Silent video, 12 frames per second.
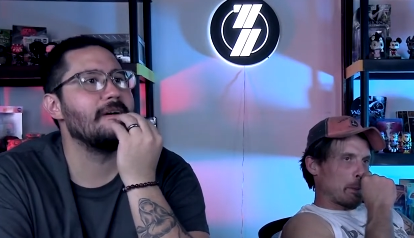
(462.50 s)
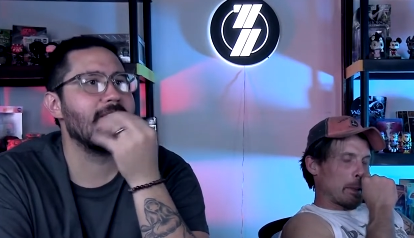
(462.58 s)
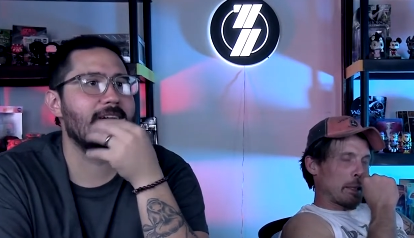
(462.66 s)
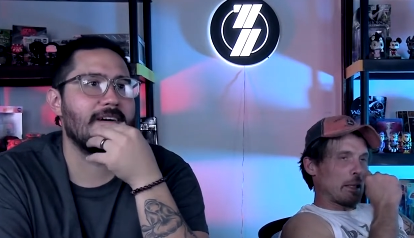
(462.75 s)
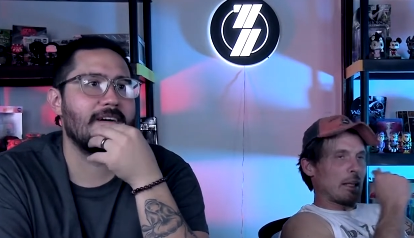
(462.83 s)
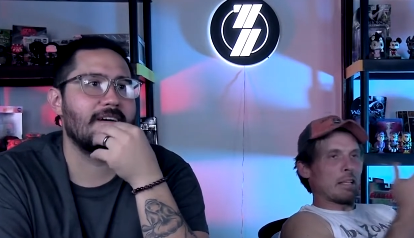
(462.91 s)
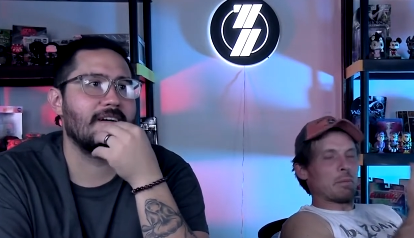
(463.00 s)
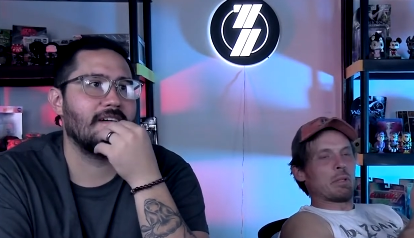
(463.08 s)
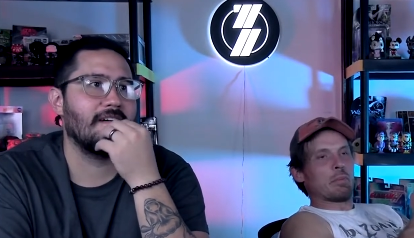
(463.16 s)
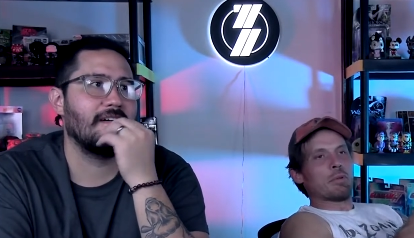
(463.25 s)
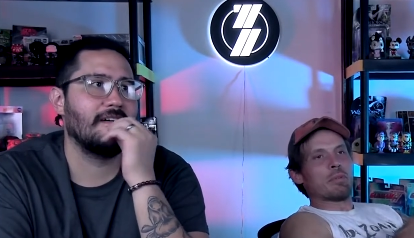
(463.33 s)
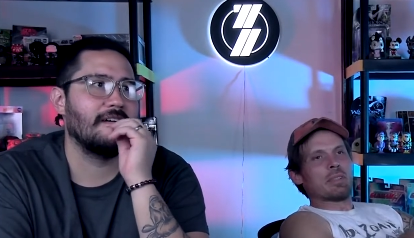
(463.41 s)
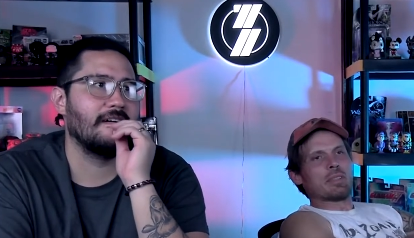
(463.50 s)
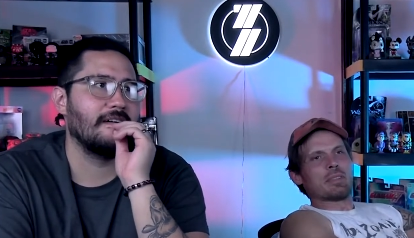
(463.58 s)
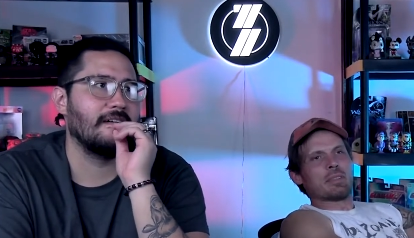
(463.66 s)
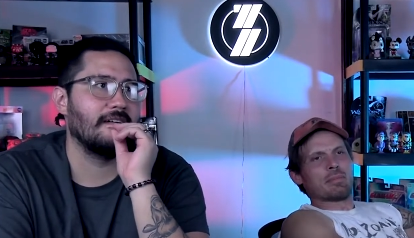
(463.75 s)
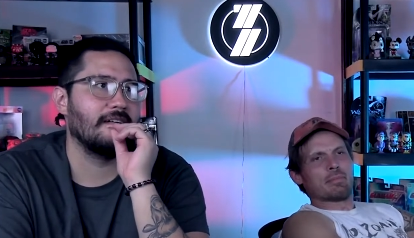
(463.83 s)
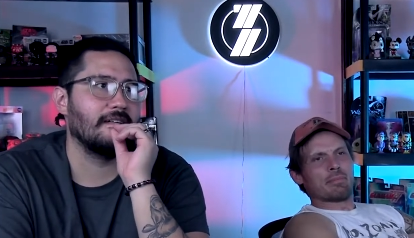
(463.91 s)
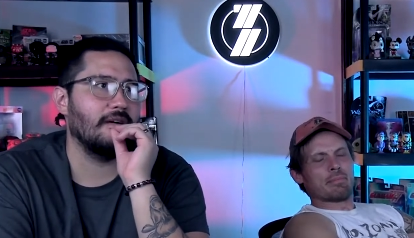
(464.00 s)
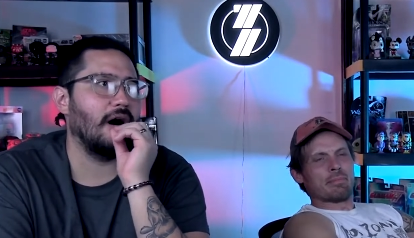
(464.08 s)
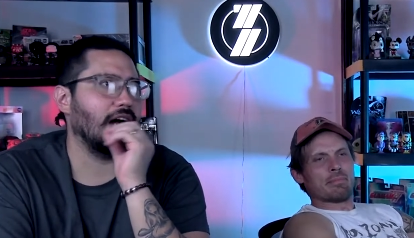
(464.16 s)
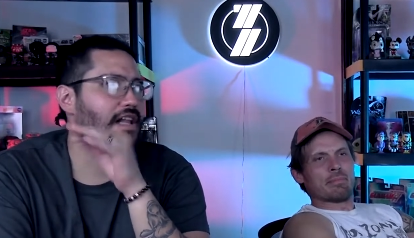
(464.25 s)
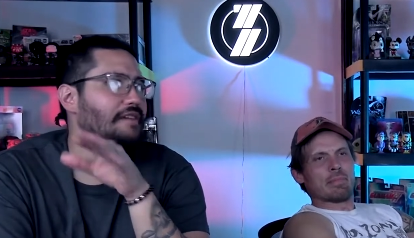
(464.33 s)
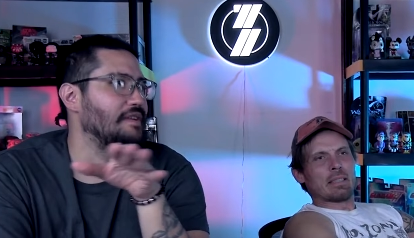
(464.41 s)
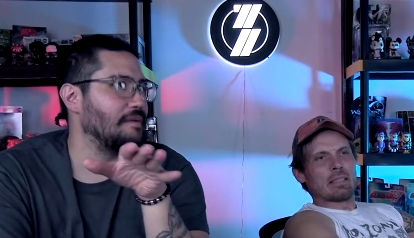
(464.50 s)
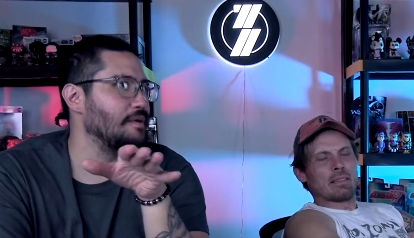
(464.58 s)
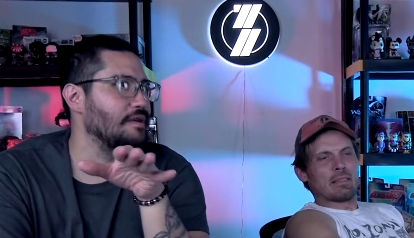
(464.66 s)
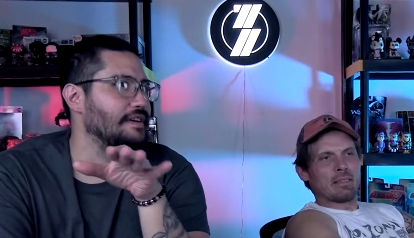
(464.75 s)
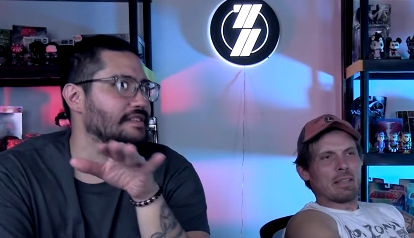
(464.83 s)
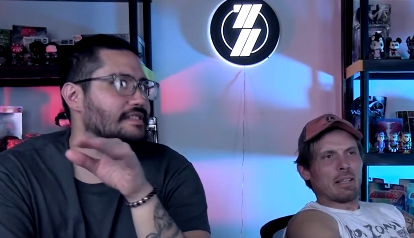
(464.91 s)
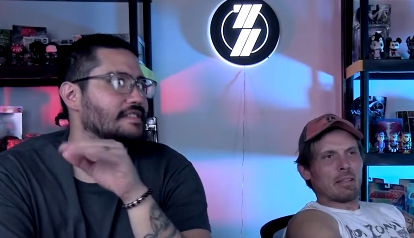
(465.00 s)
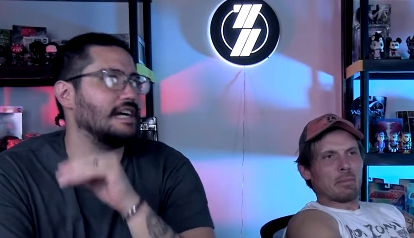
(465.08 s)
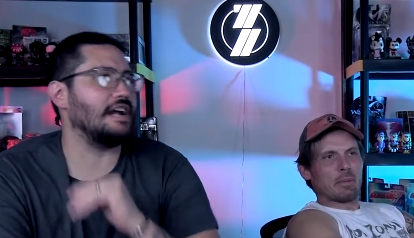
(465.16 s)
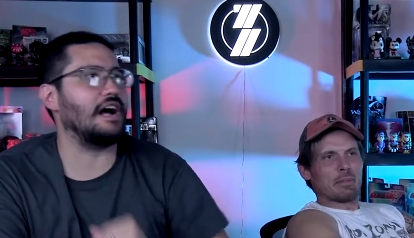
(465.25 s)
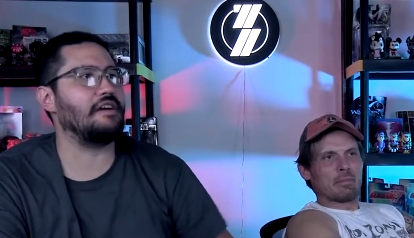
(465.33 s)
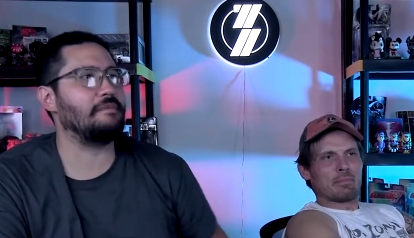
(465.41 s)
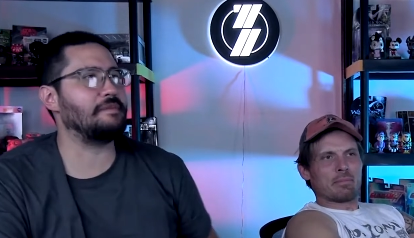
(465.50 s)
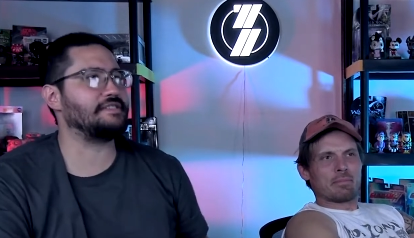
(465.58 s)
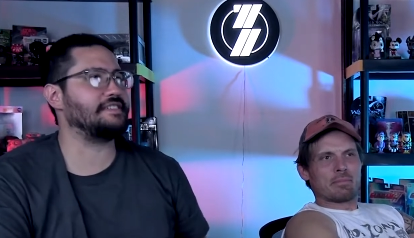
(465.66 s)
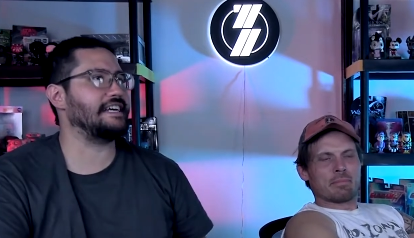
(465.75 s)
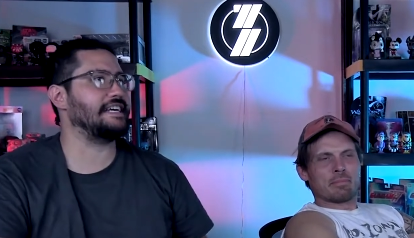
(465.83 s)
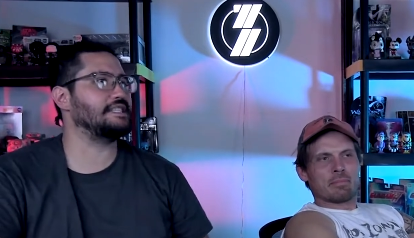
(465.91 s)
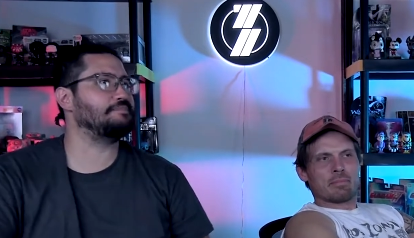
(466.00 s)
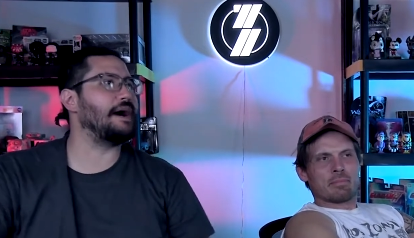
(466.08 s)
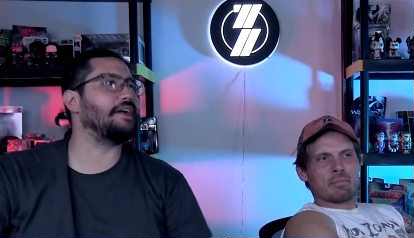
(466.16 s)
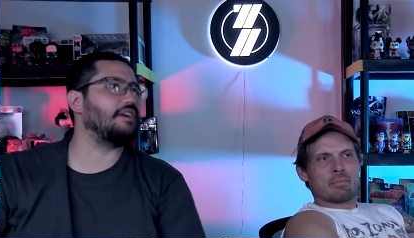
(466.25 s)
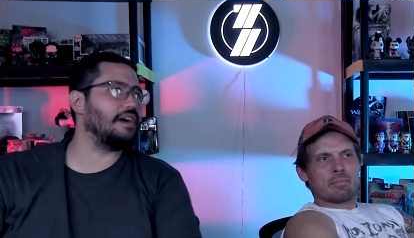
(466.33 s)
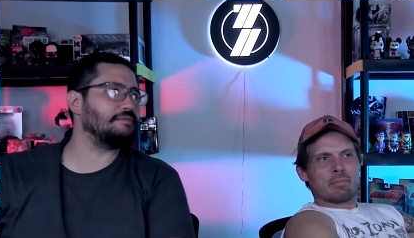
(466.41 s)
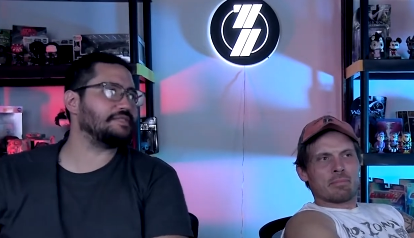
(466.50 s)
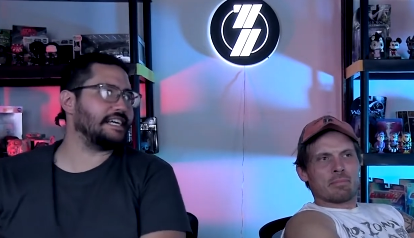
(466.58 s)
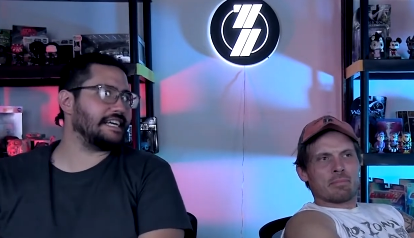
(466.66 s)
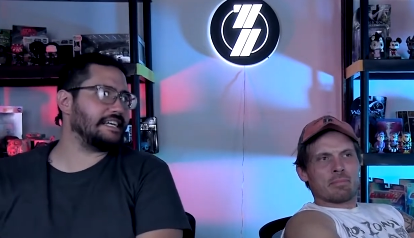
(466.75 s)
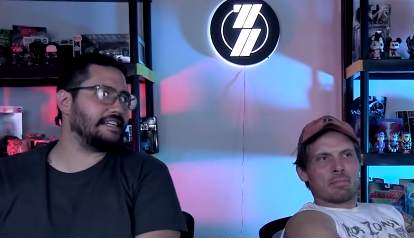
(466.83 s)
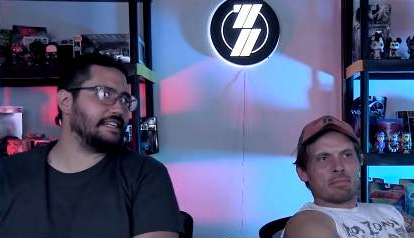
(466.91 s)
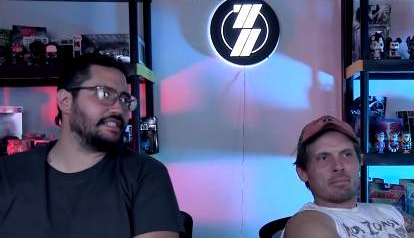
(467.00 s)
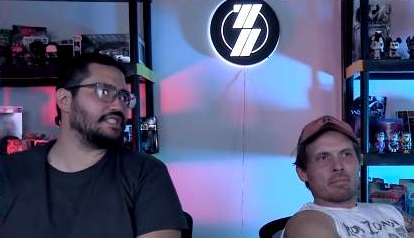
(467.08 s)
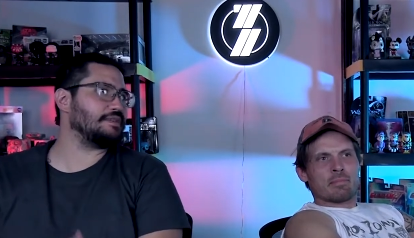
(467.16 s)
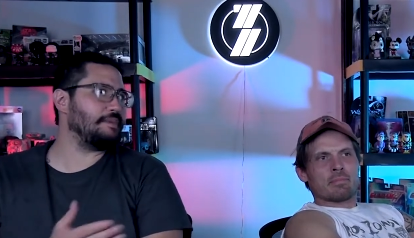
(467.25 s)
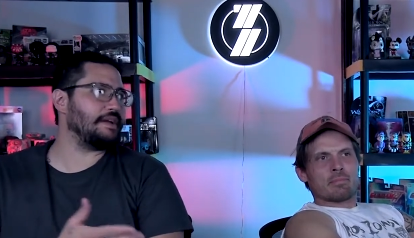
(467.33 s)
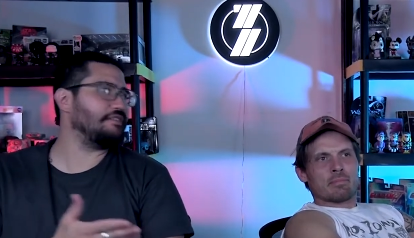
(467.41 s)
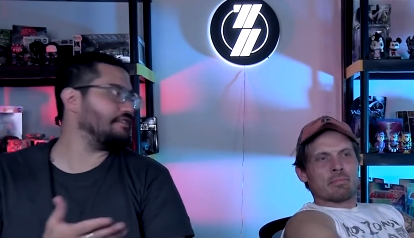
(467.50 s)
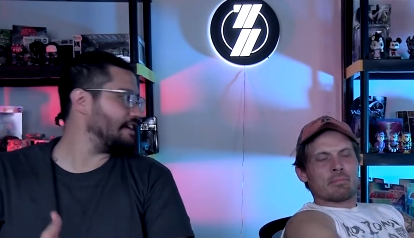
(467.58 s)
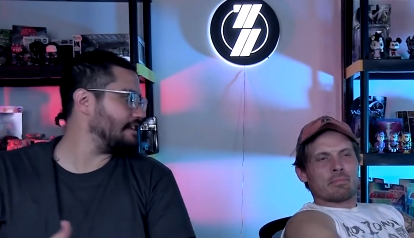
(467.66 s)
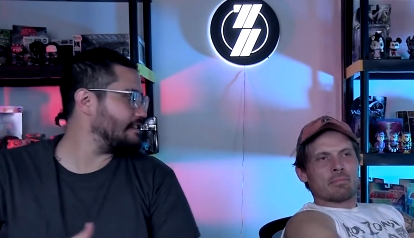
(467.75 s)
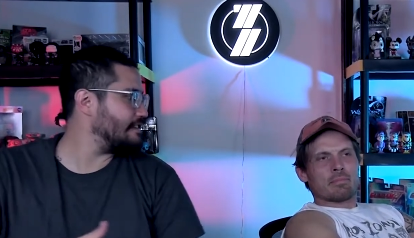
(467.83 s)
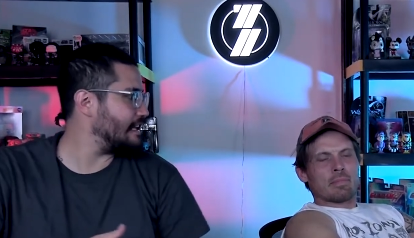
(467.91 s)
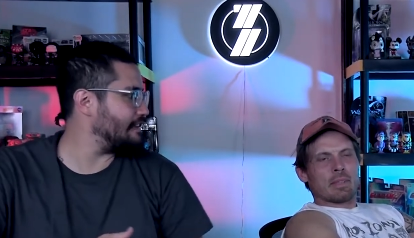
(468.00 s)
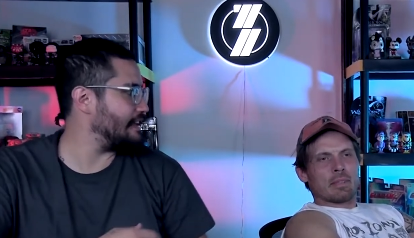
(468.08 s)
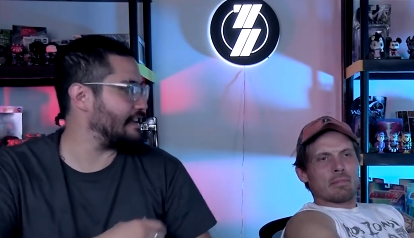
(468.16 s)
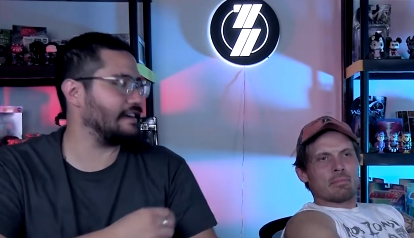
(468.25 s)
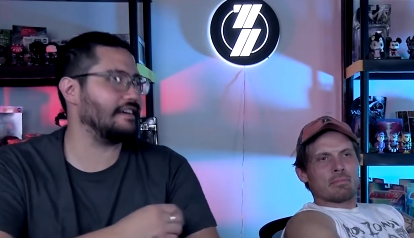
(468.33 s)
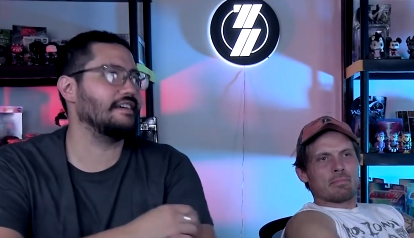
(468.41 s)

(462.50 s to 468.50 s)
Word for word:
Speaker 1: I did like him in the movies.
Speaker 2: Oh, I love him in the movies. Yeah. I, am not saying he's better. I'm saying he, it's just a benefit. I think.